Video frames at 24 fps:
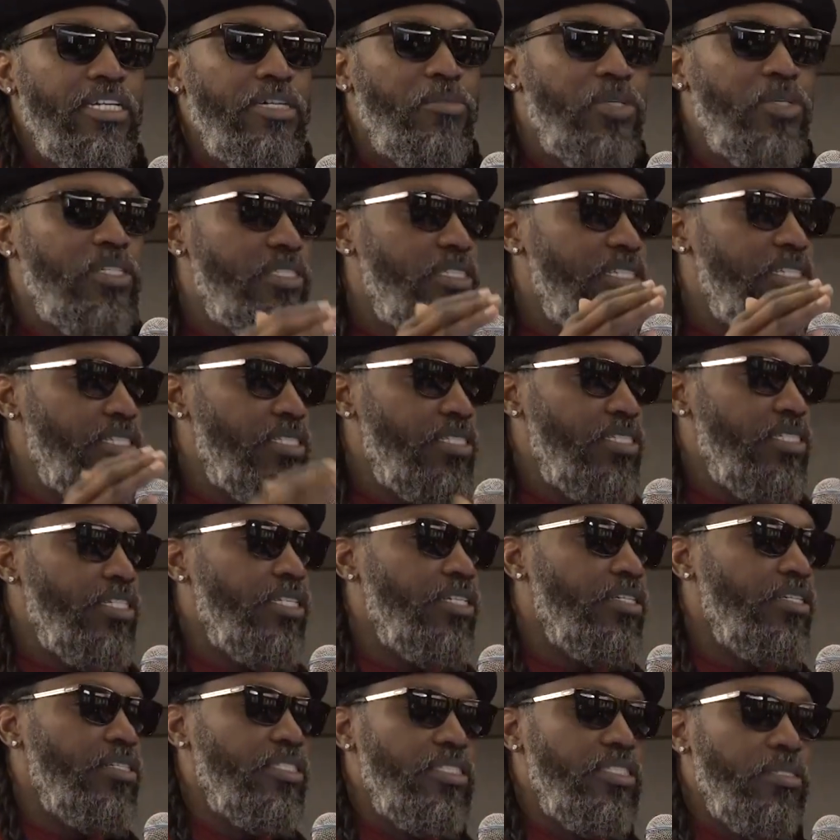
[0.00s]
but this
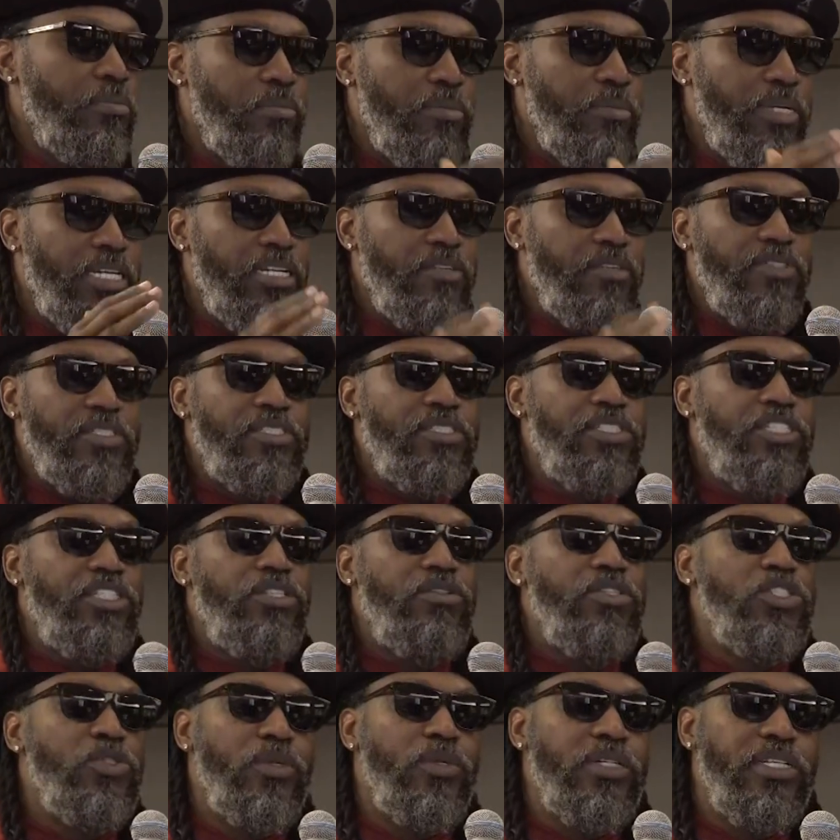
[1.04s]
year the Man of the
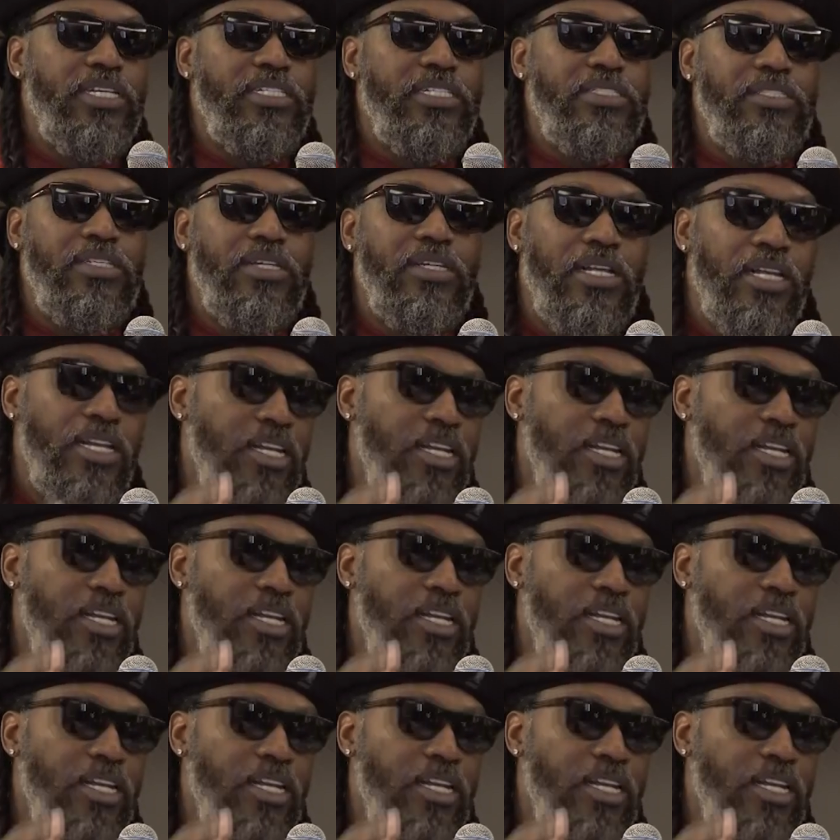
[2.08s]
Series will get a